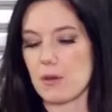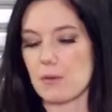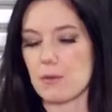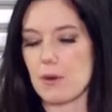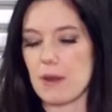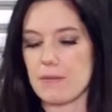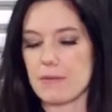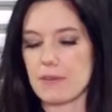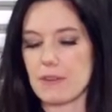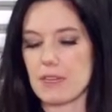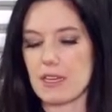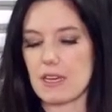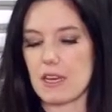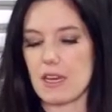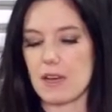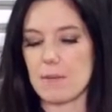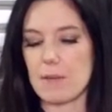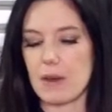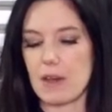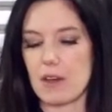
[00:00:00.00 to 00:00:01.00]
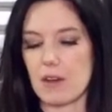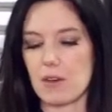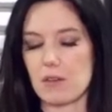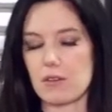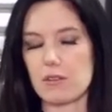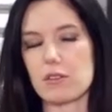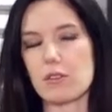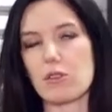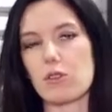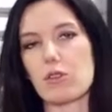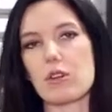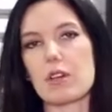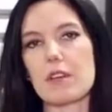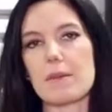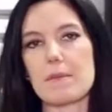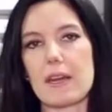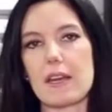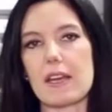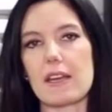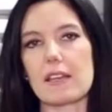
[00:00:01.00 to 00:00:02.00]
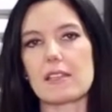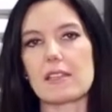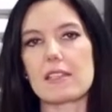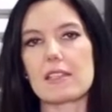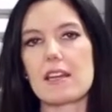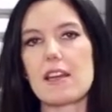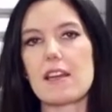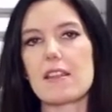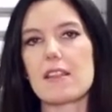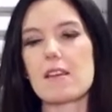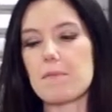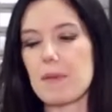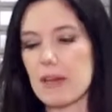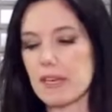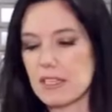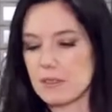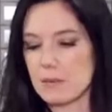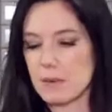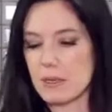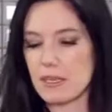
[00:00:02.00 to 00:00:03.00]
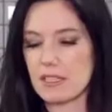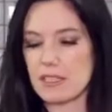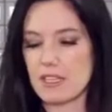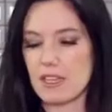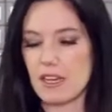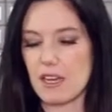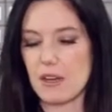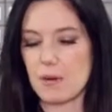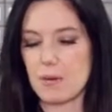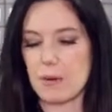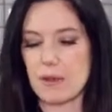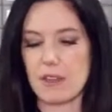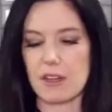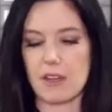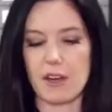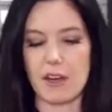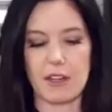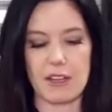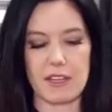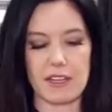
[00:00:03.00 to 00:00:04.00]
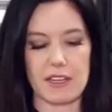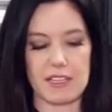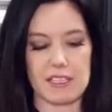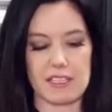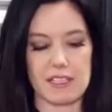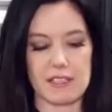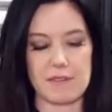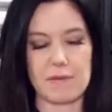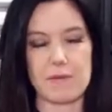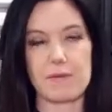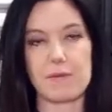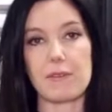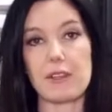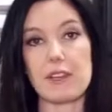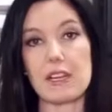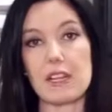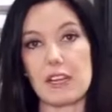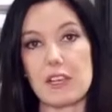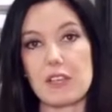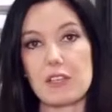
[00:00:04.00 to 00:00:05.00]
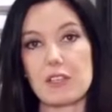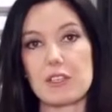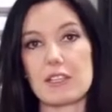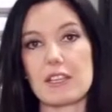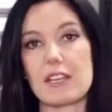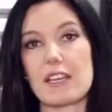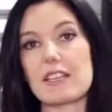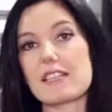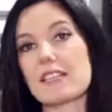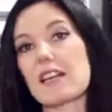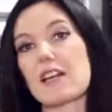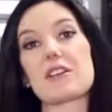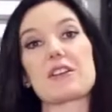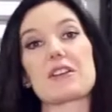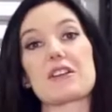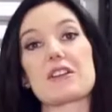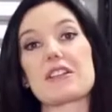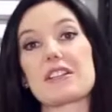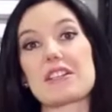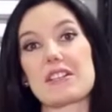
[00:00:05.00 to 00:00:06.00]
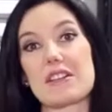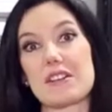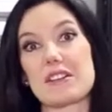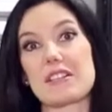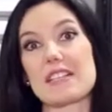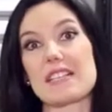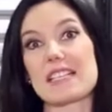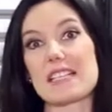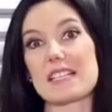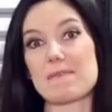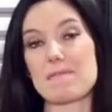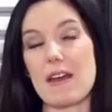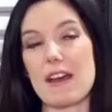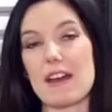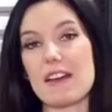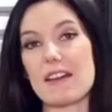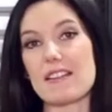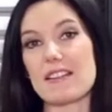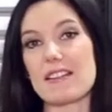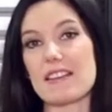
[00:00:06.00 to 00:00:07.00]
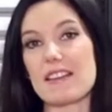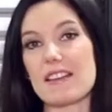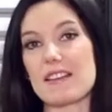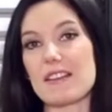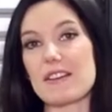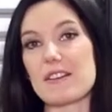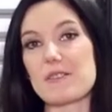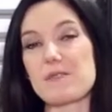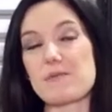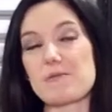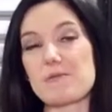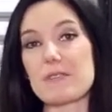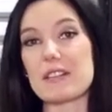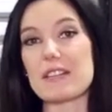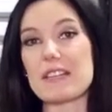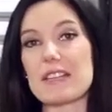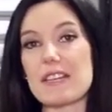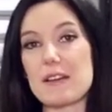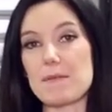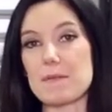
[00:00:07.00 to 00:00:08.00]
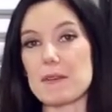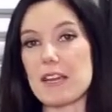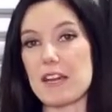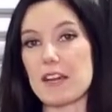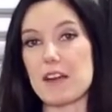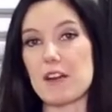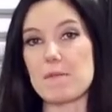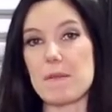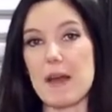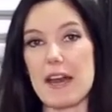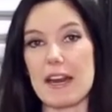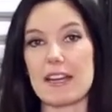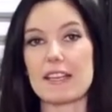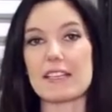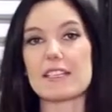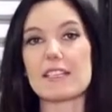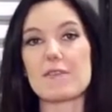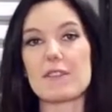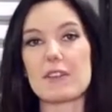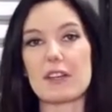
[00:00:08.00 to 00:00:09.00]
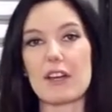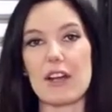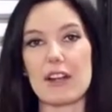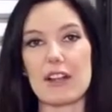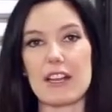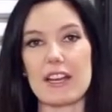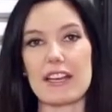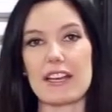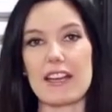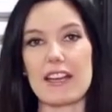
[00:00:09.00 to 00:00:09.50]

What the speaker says: roughly about 30 minutes. The best way to tell when the garlic is finished is that you're going to start to smell the really yummy aromatics of the garlic,